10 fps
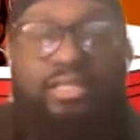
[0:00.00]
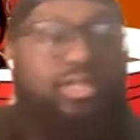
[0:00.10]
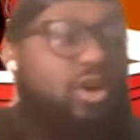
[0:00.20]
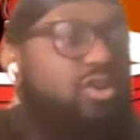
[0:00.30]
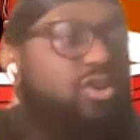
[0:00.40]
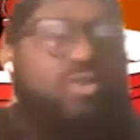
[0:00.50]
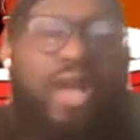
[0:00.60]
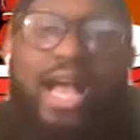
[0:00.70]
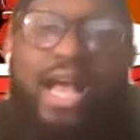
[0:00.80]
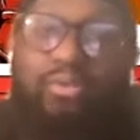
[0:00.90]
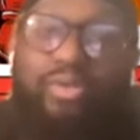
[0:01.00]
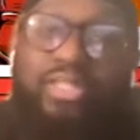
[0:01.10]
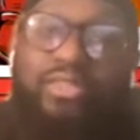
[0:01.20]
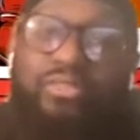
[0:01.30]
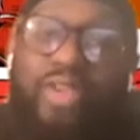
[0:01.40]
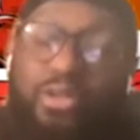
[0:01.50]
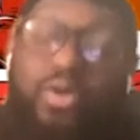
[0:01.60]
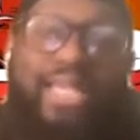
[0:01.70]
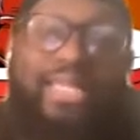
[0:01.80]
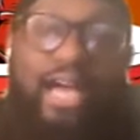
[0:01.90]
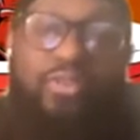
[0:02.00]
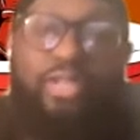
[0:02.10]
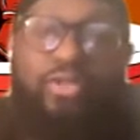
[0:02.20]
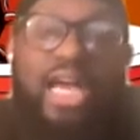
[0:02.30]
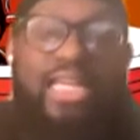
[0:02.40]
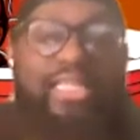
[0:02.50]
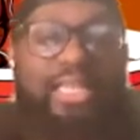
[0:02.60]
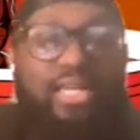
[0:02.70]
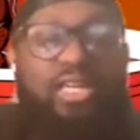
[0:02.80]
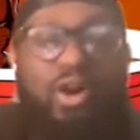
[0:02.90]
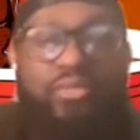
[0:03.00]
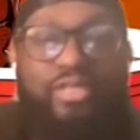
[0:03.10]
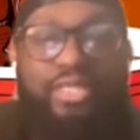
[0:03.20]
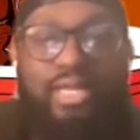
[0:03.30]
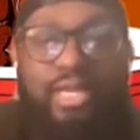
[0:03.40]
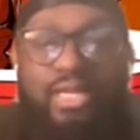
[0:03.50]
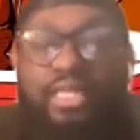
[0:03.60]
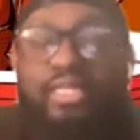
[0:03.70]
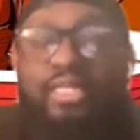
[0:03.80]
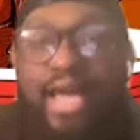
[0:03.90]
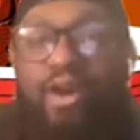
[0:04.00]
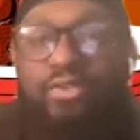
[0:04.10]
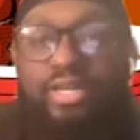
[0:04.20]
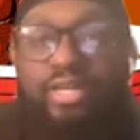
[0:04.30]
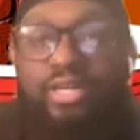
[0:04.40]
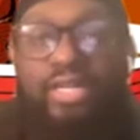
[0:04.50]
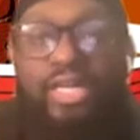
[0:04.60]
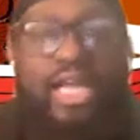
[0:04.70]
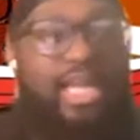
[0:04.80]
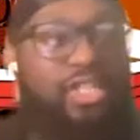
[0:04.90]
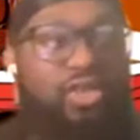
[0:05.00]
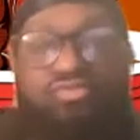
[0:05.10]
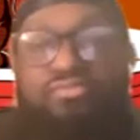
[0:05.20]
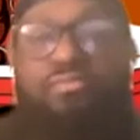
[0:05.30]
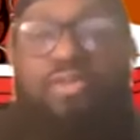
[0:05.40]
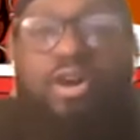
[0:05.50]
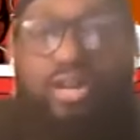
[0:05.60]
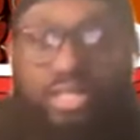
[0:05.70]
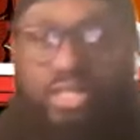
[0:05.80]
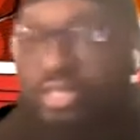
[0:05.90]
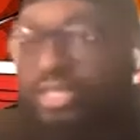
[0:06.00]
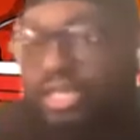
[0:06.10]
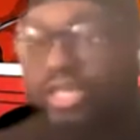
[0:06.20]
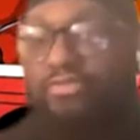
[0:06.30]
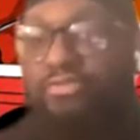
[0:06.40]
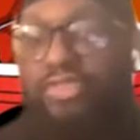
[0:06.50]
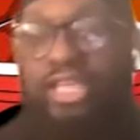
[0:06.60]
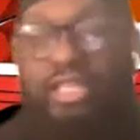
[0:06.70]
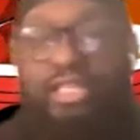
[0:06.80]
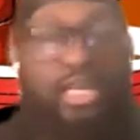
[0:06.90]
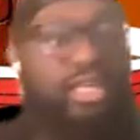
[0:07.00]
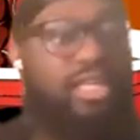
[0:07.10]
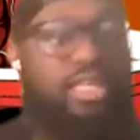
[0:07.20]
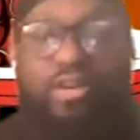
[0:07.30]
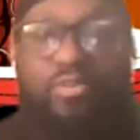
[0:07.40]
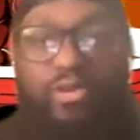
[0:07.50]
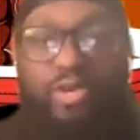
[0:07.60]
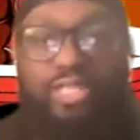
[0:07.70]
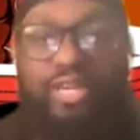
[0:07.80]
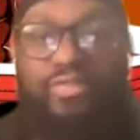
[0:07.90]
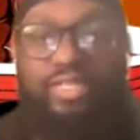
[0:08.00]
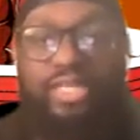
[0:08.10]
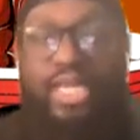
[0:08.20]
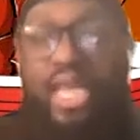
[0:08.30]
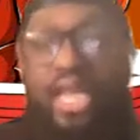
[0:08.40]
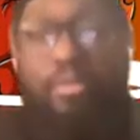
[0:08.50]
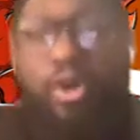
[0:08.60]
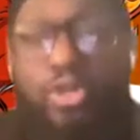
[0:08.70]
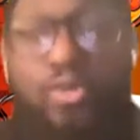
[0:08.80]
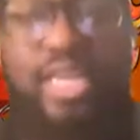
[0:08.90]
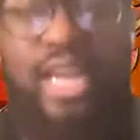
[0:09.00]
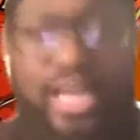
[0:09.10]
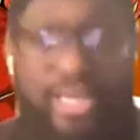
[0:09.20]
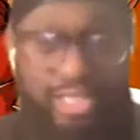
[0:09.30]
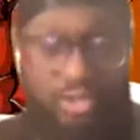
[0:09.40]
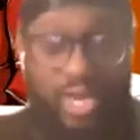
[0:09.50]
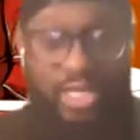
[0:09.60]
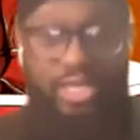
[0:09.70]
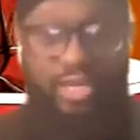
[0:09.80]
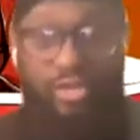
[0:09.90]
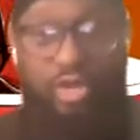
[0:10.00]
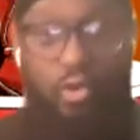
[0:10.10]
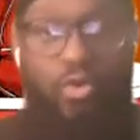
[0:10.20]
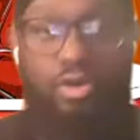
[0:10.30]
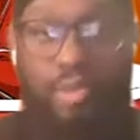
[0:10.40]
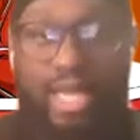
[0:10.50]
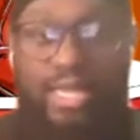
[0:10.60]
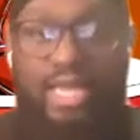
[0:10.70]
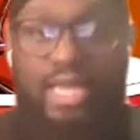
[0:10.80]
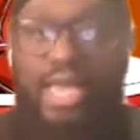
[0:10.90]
dog. You got Dalvin. You got a good offensive line. Dalvin Cook and two monsters and Thielen and the young boy Jefferson. Bro, you get that to a different quarterback,